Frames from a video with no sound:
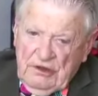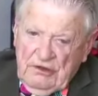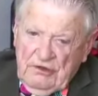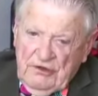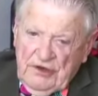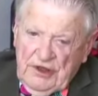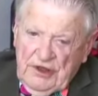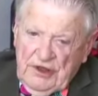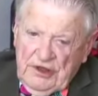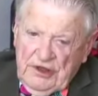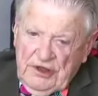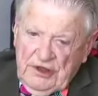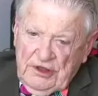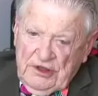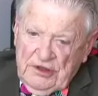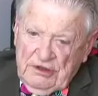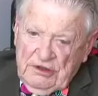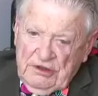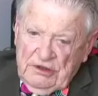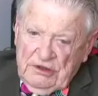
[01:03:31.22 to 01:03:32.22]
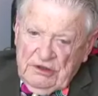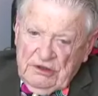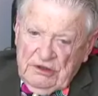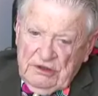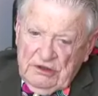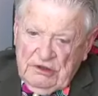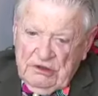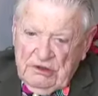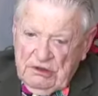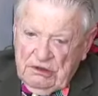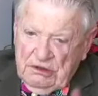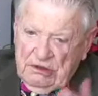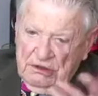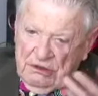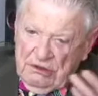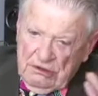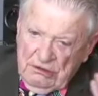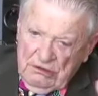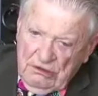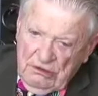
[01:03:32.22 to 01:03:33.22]
than
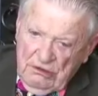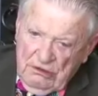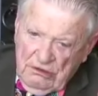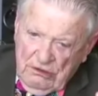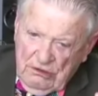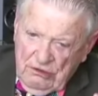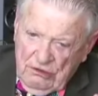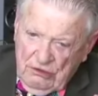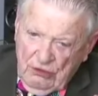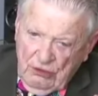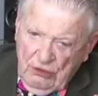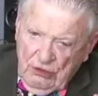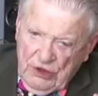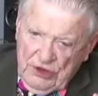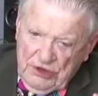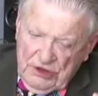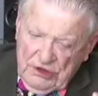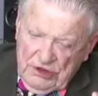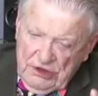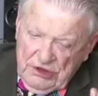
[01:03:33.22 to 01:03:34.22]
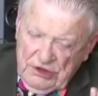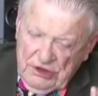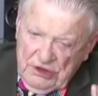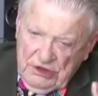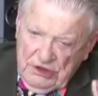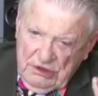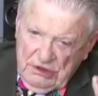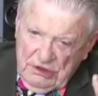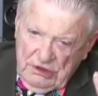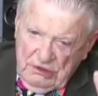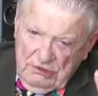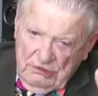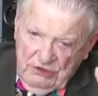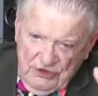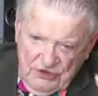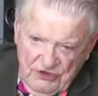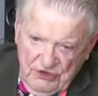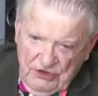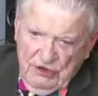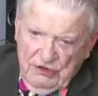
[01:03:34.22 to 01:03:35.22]
what
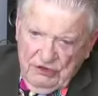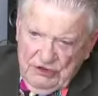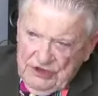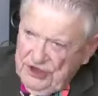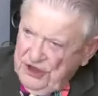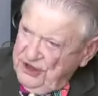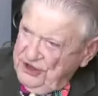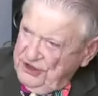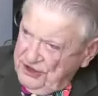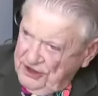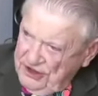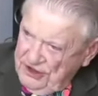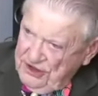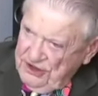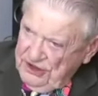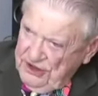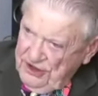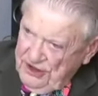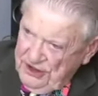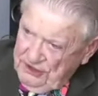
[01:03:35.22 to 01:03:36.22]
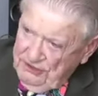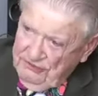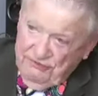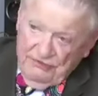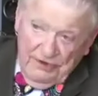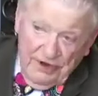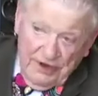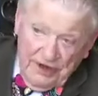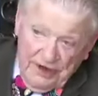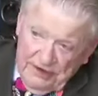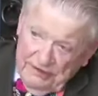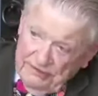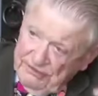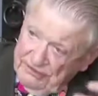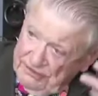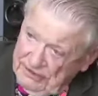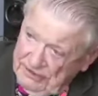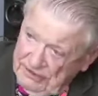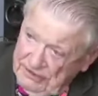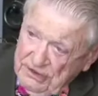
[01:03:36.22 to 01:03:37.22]
we saw in 1985 or a
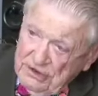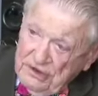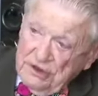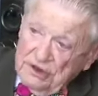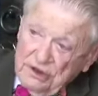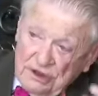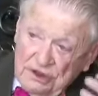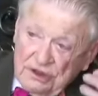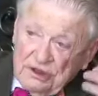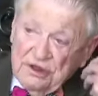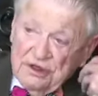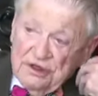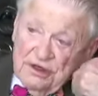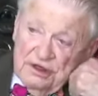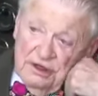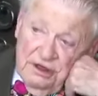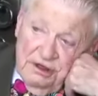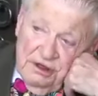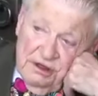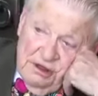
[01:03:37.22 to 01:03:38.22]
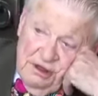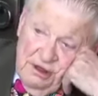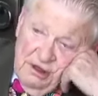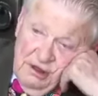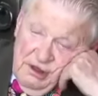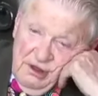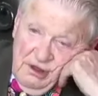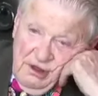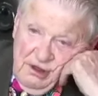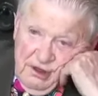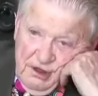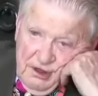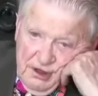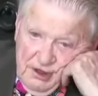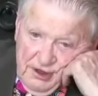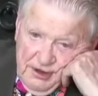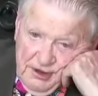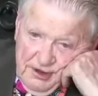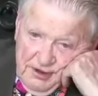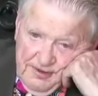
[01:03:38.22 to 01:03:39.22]
little earlier.
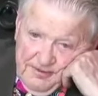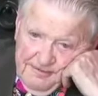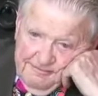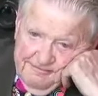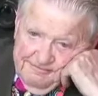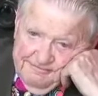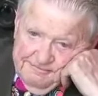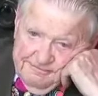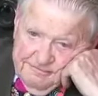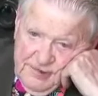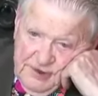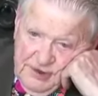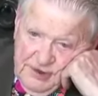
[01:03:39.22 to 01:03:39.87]
Um,